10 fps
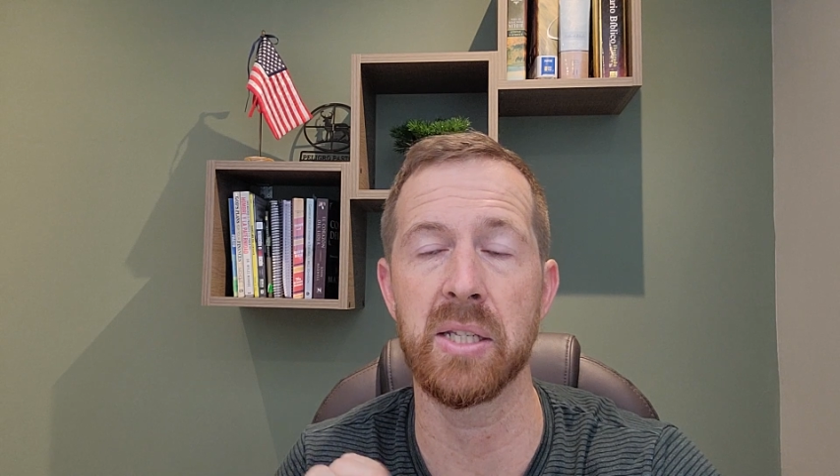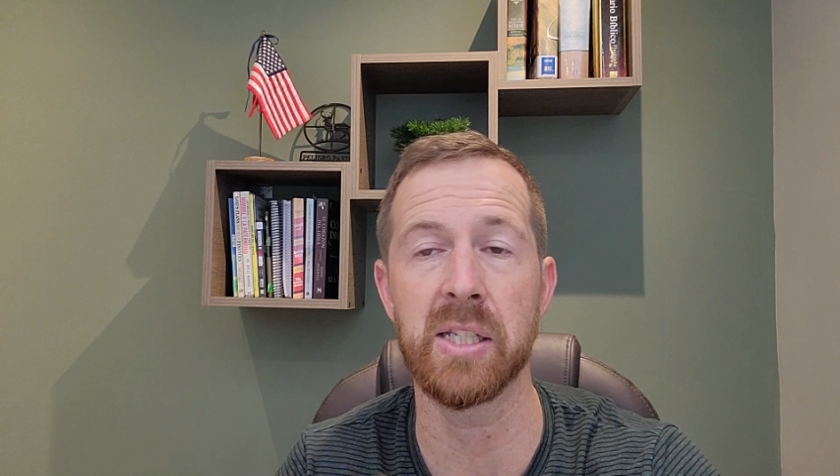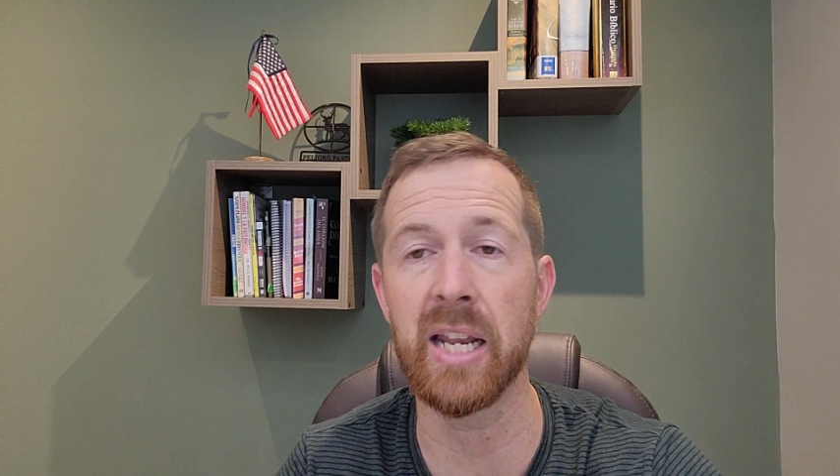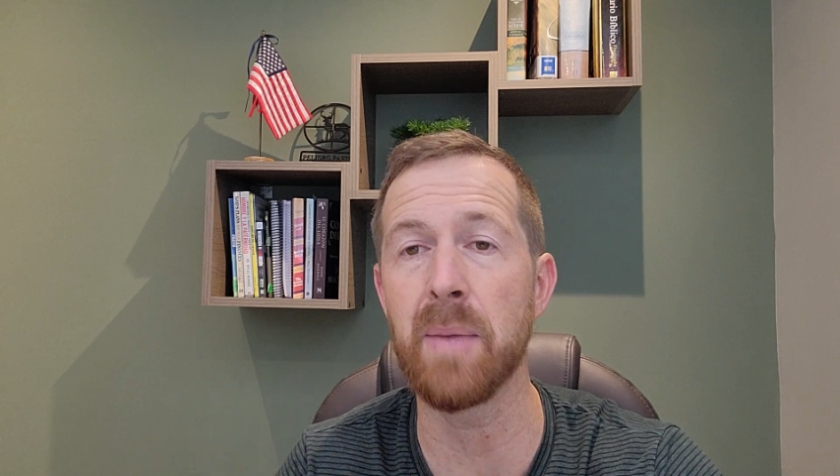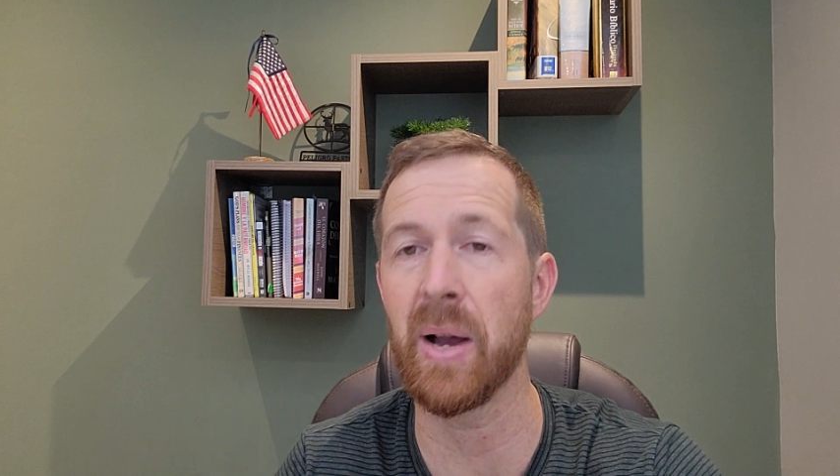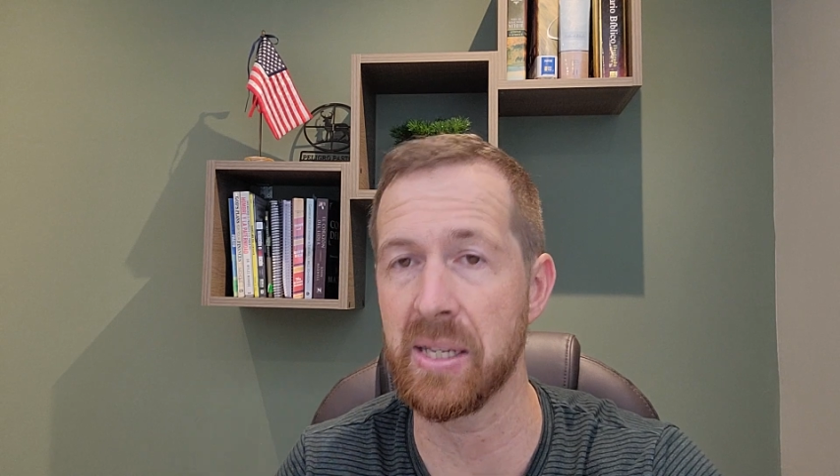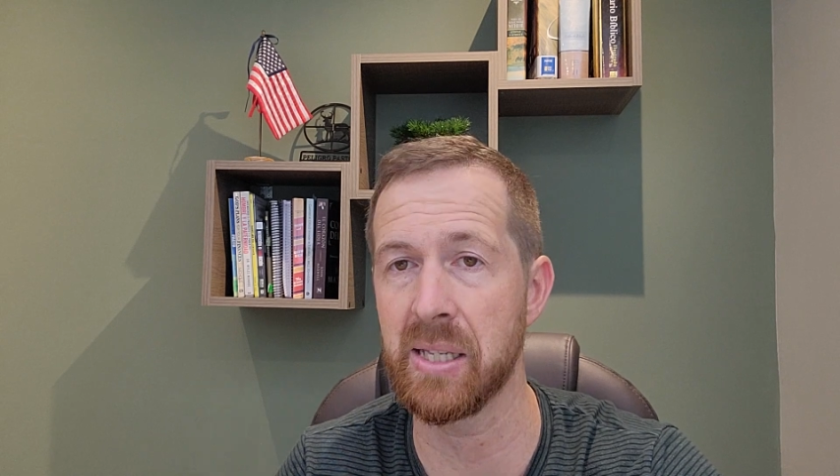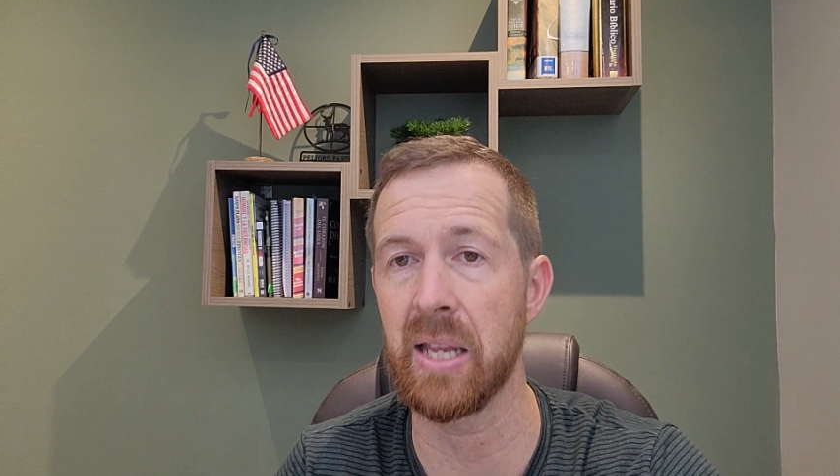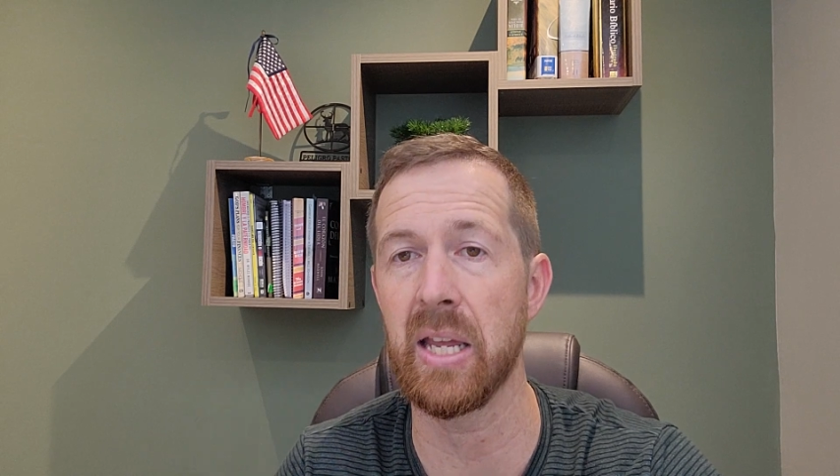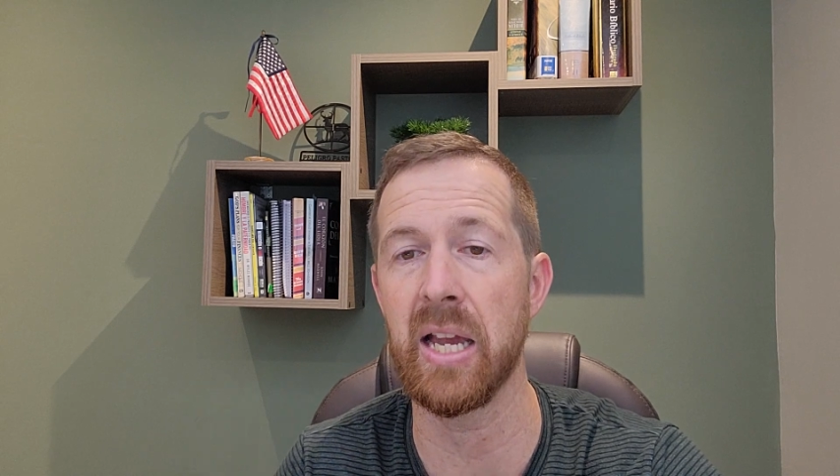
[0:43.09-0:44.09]
city by
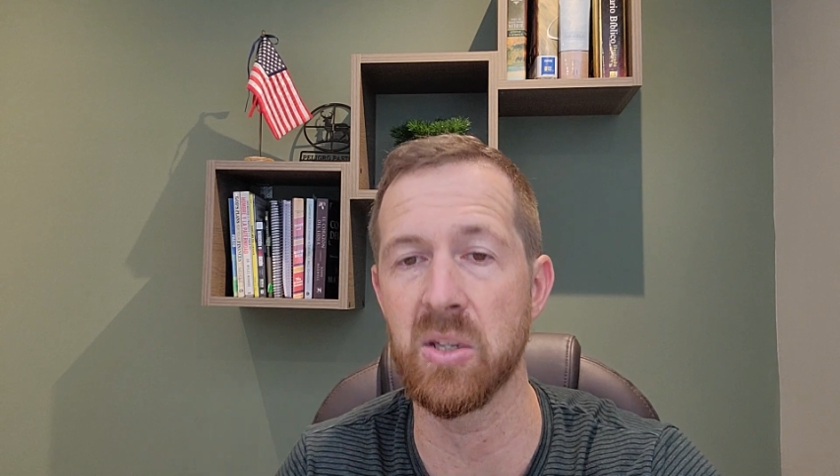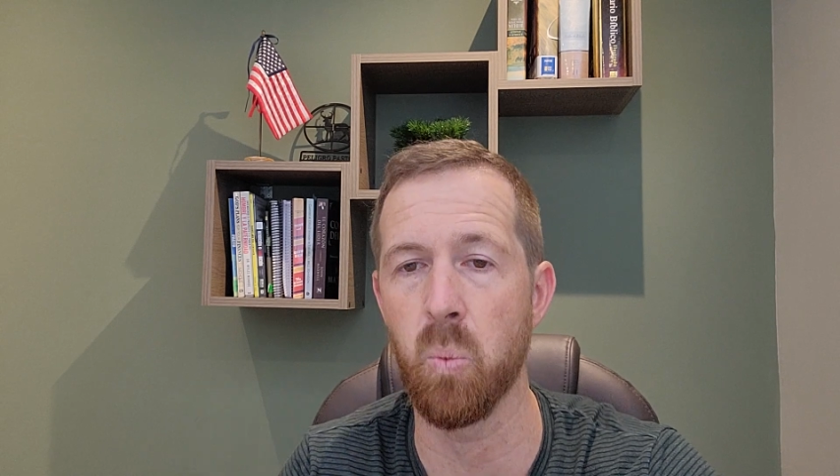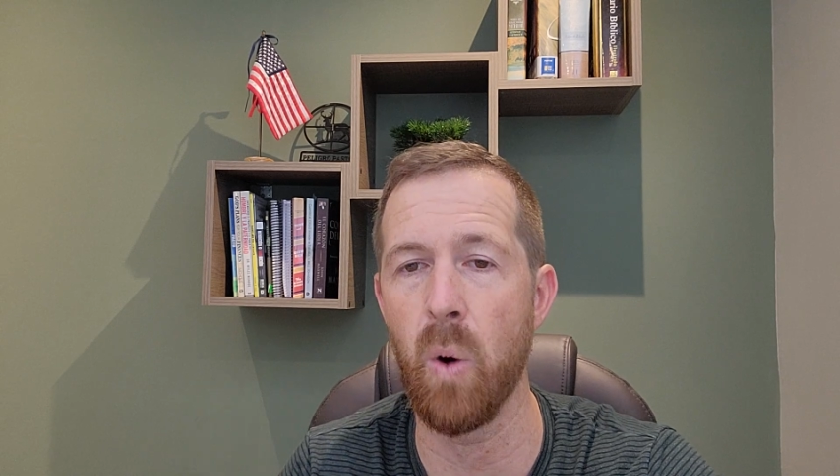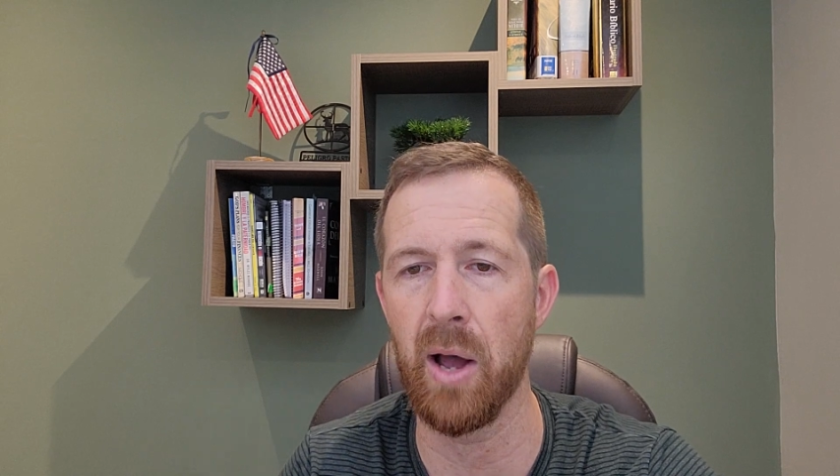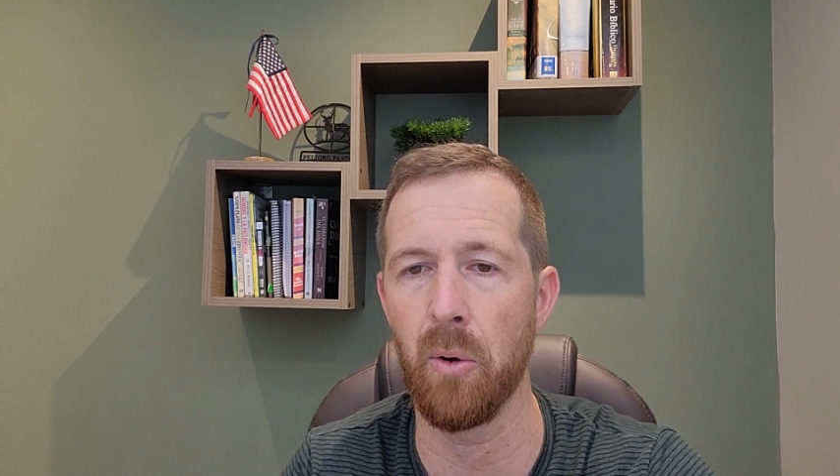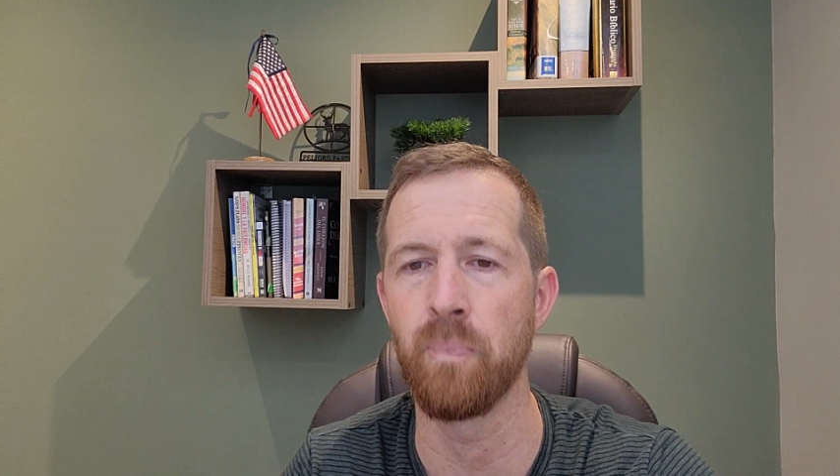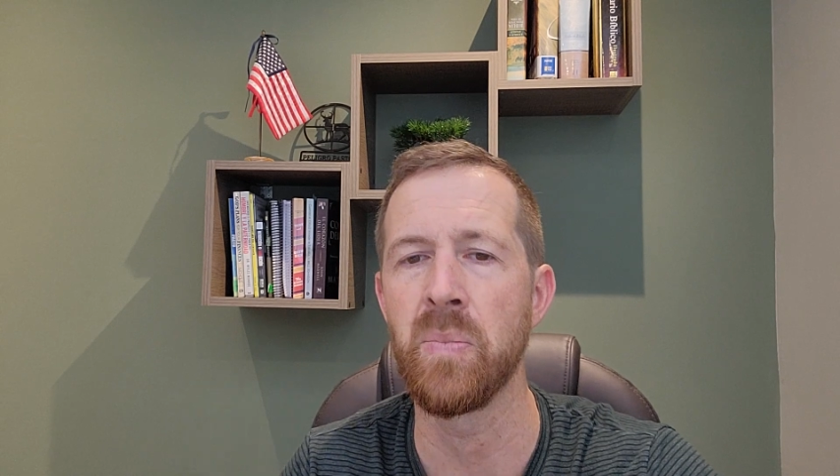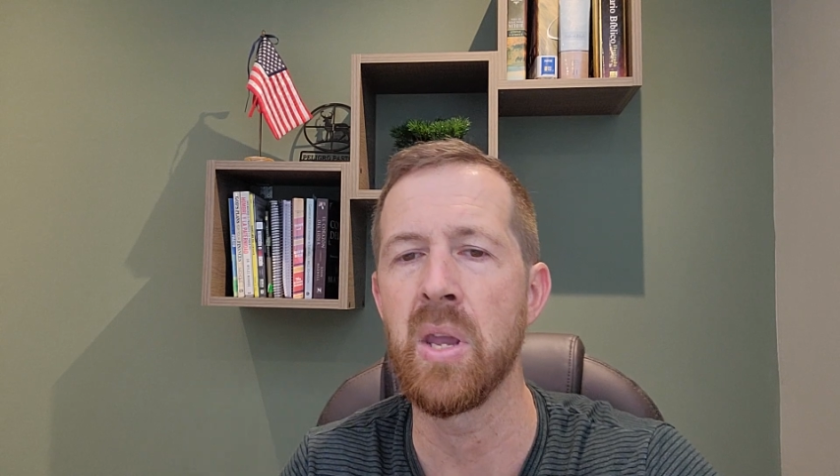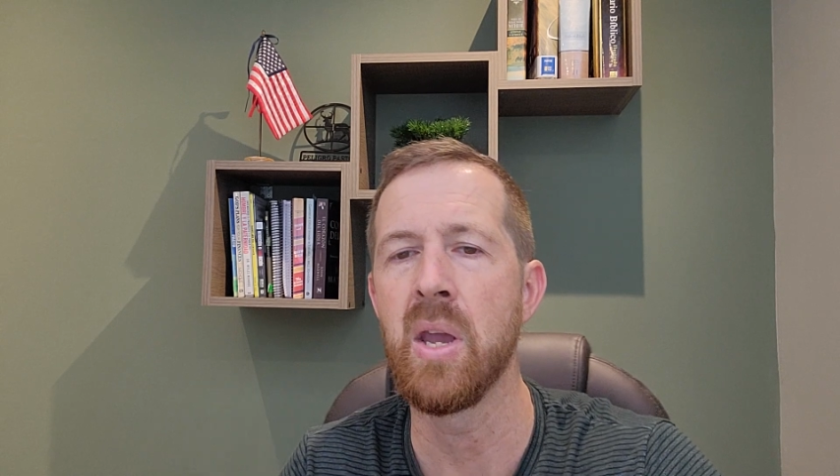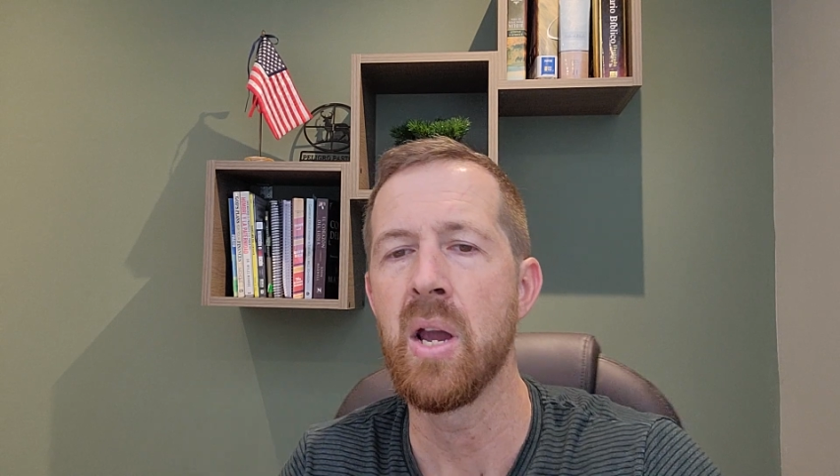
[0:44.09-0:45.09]
city as well.